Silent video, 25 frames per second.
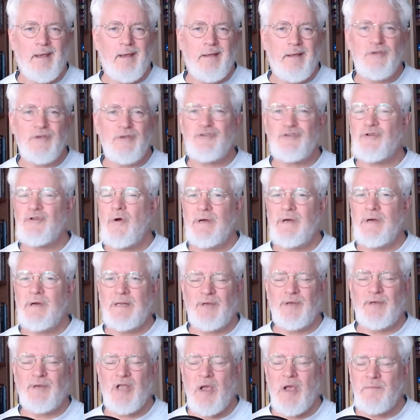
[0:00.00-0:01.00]
The story
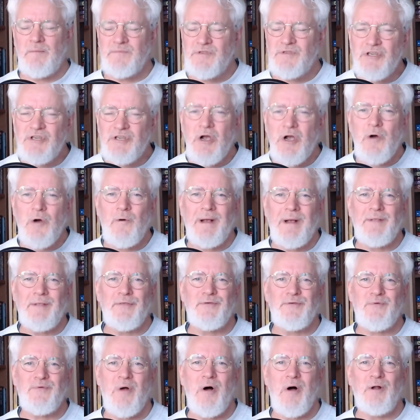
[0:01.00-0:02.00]
had become so
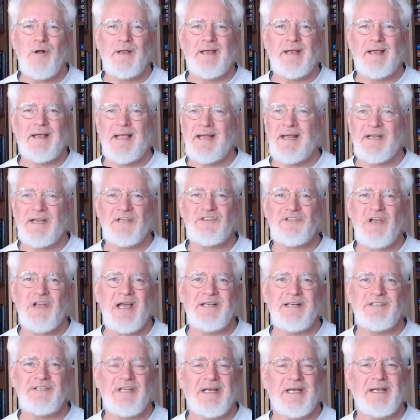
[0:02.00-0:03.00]
enthralling and
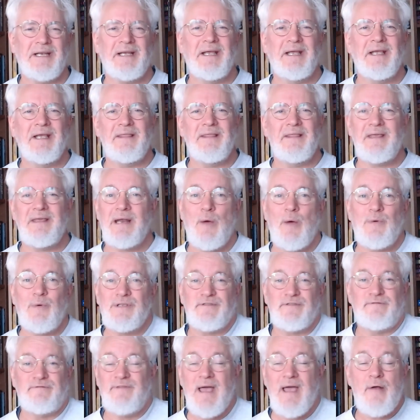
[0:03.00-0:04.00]
exciting that I
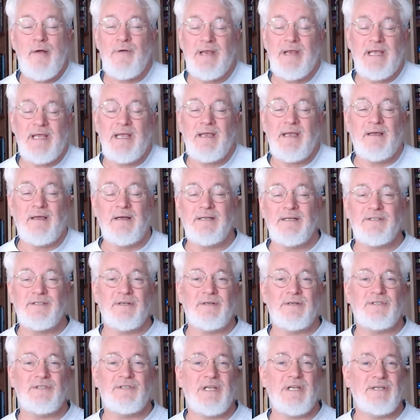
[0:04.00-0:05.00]
was very eager to
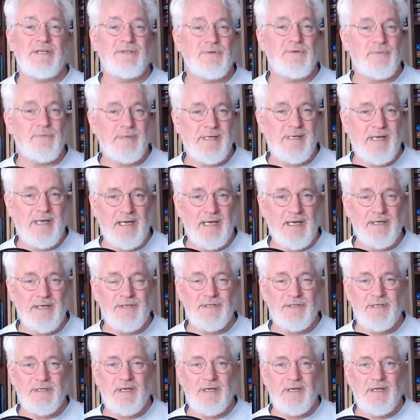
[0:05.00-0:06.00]
continue reading
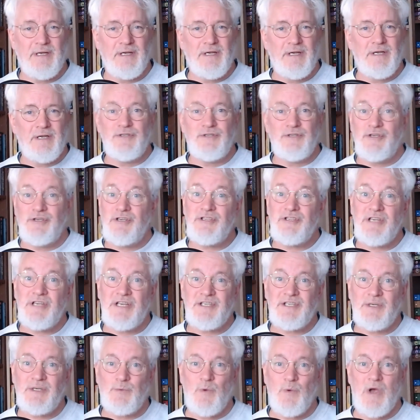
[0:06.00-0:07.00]
it, just as
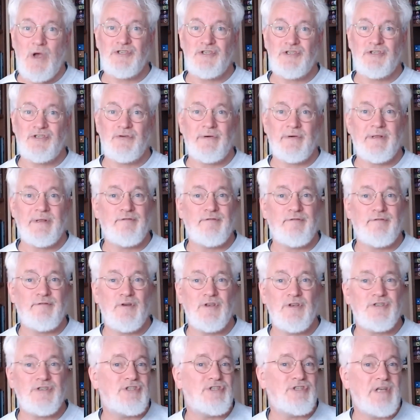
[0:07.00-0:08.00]
it was during the
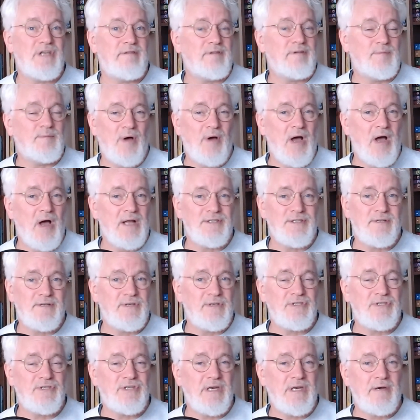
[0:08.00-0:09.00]
first 7 parts of
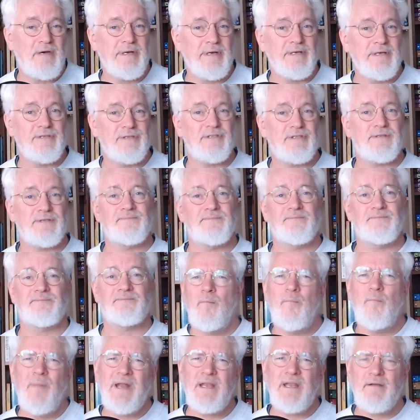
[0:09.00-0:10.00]
the series.
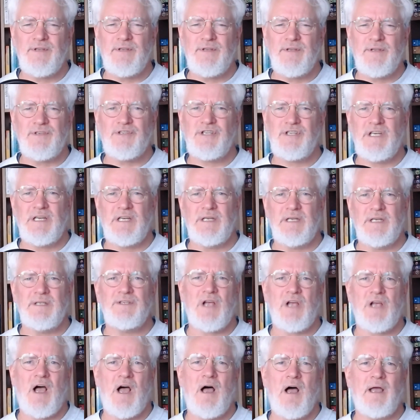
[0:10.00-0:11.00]
Many of the
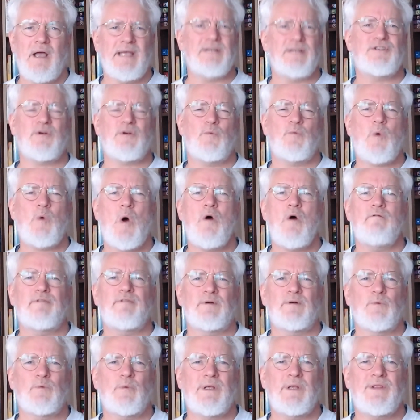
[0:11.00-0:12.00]
scenes are
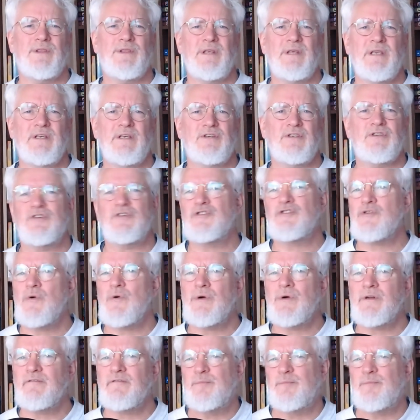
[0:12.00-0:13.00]
interwoven with these
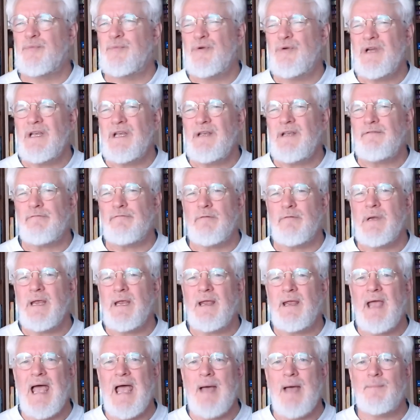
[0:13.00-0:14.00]
sort of brief
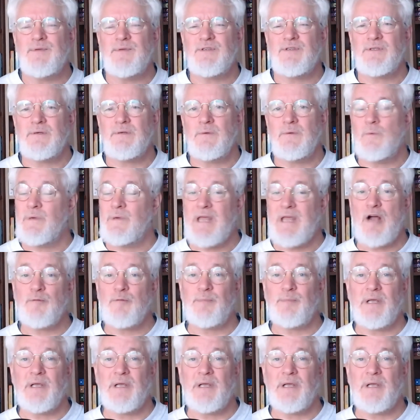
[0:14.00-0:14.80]
recaps without